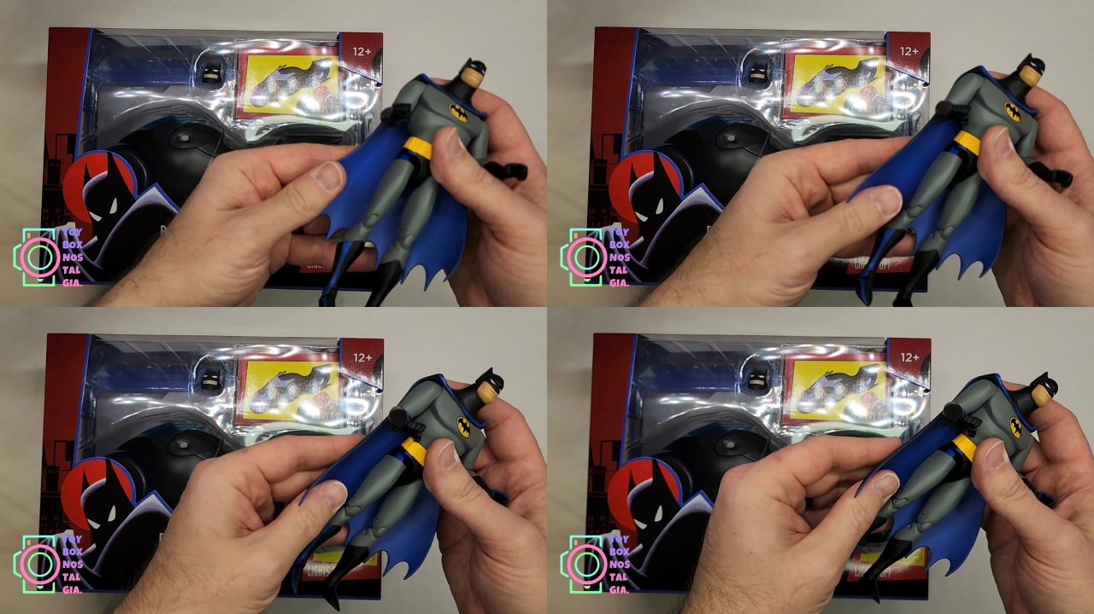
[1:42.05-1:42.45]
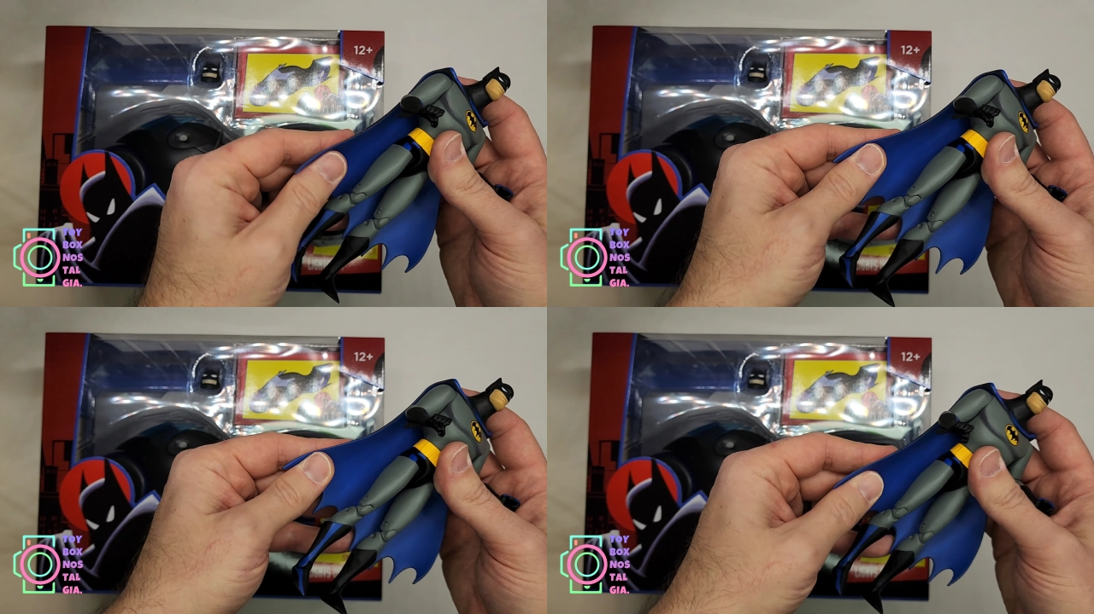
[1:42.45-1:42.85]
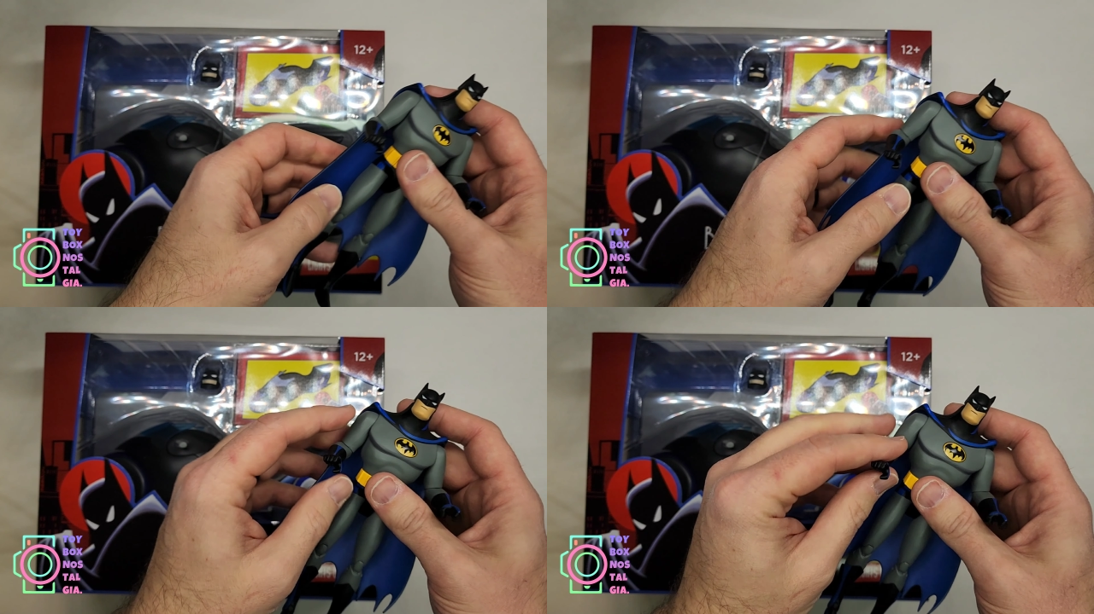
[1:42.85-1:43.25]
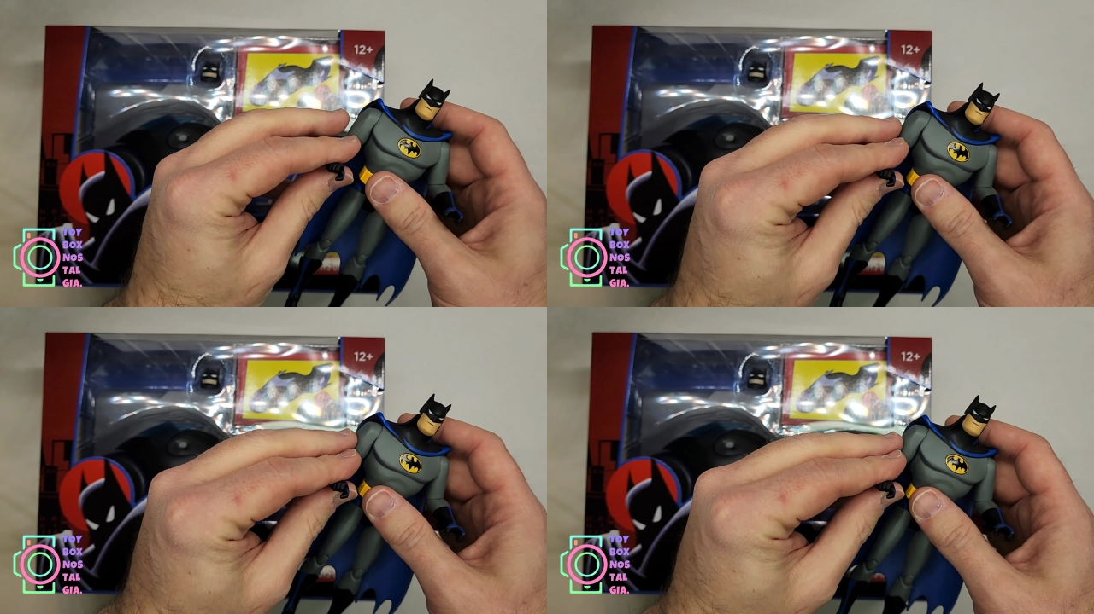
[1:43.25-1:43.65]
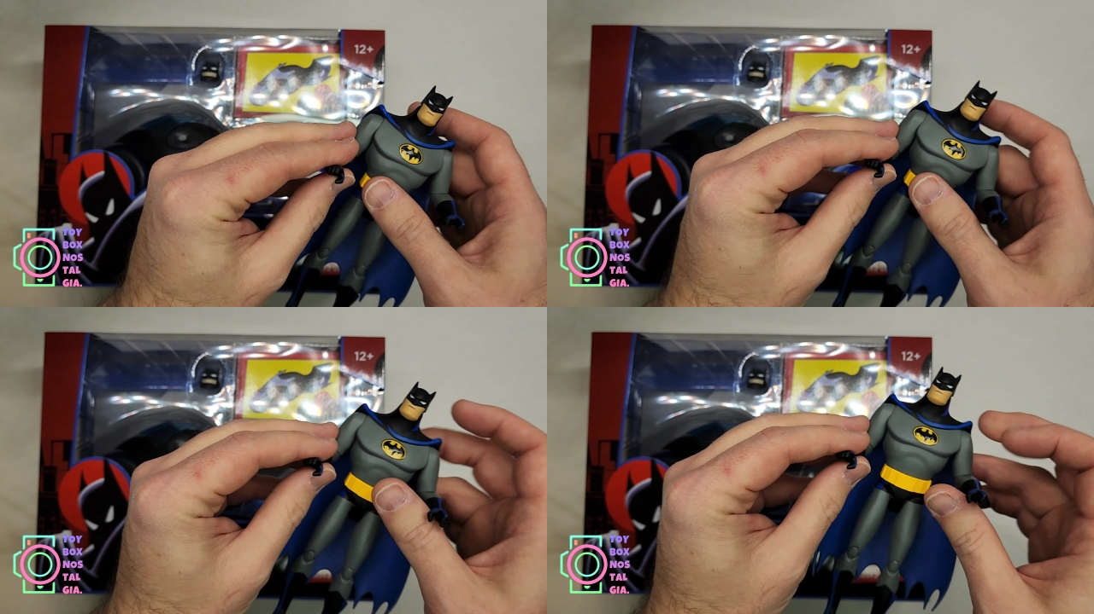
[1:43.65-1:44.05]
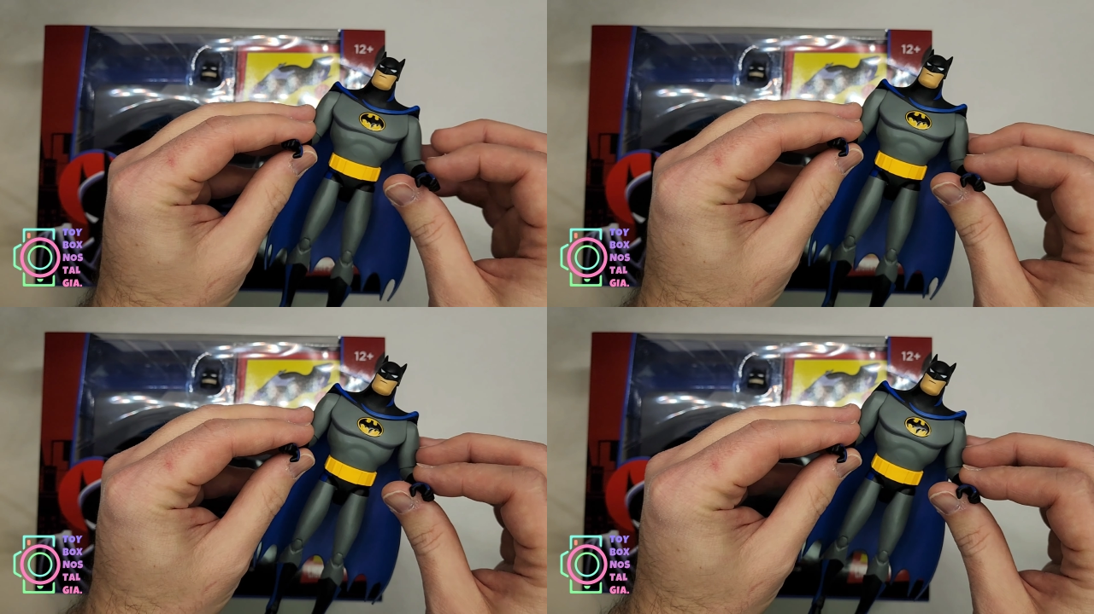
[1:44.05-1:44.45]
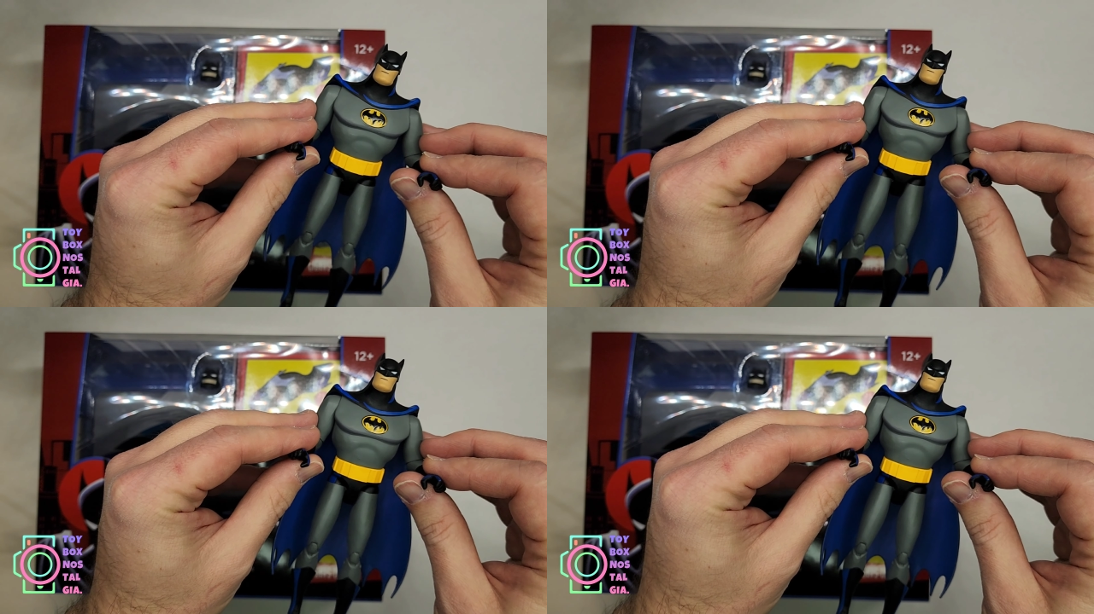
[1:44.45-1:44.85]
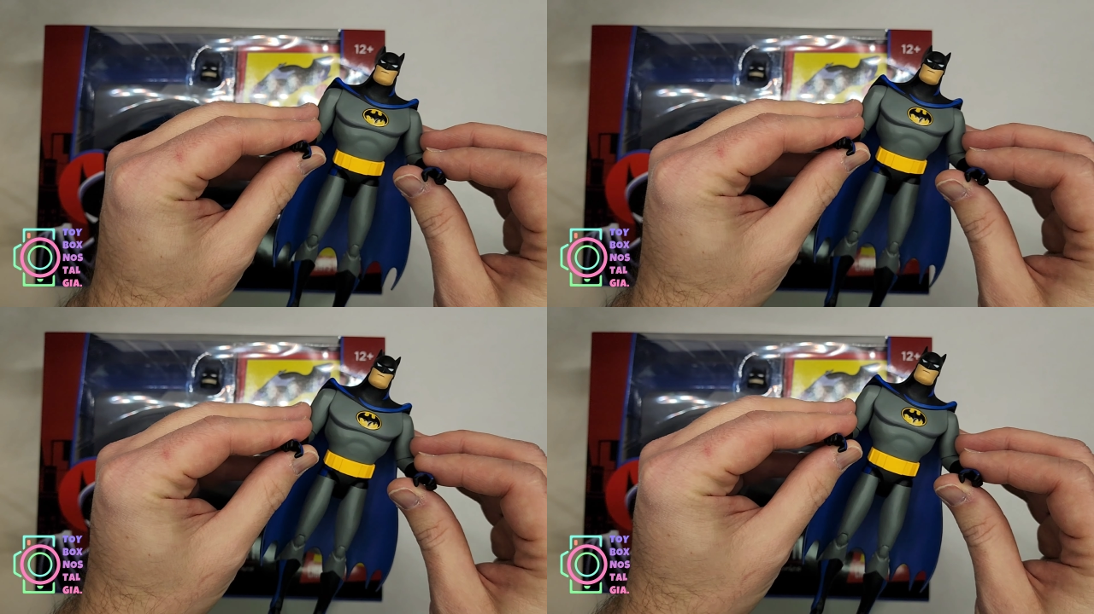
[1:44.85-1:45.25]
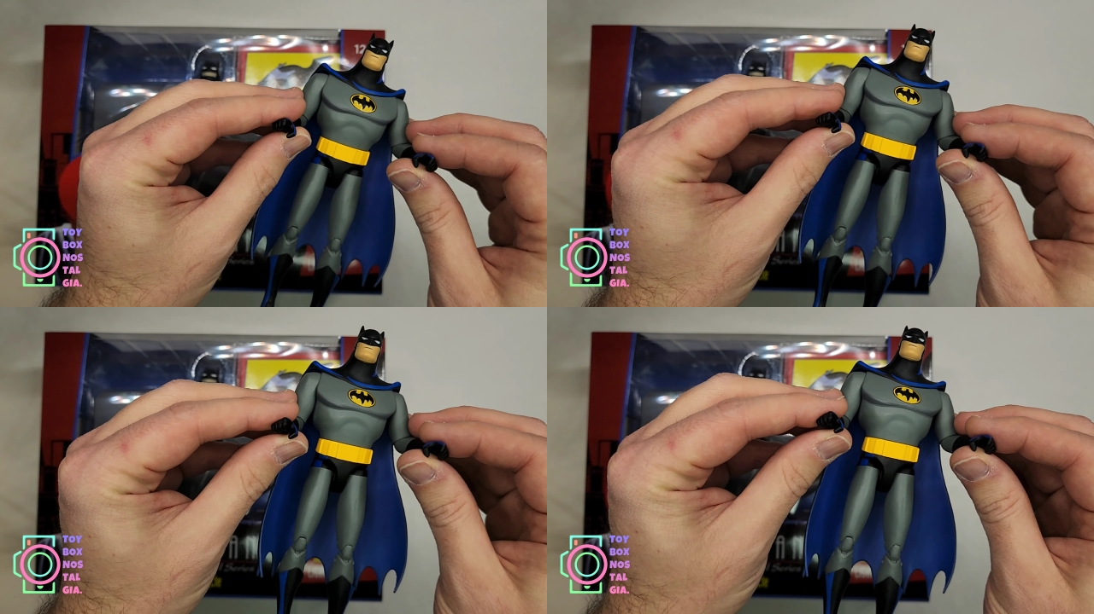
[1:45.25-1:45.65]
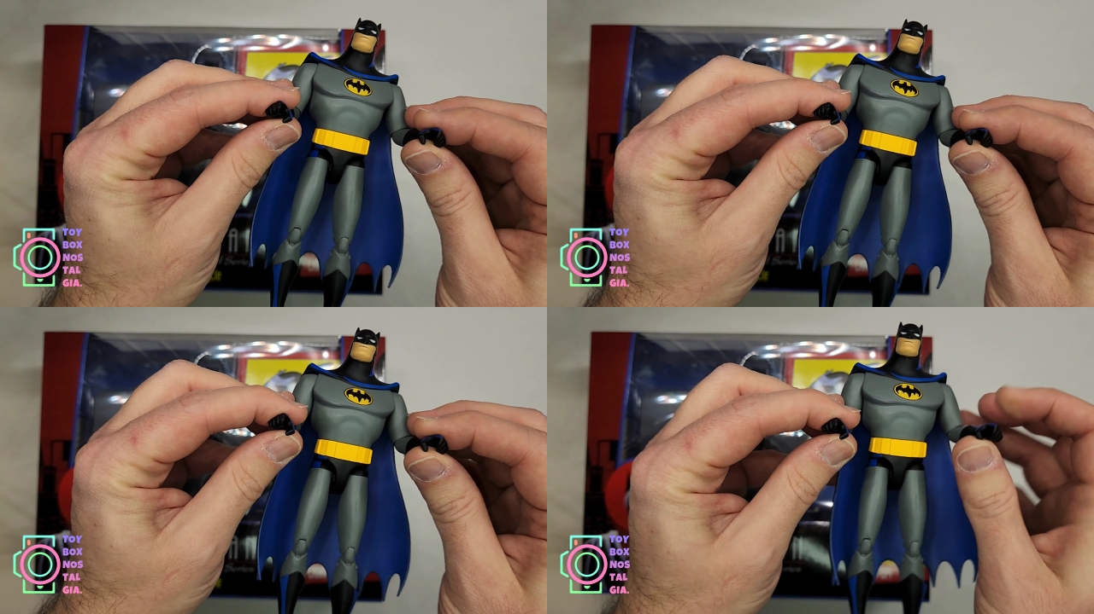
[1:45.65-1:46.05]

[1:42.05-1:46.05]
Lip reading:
[unreadable: no face in view]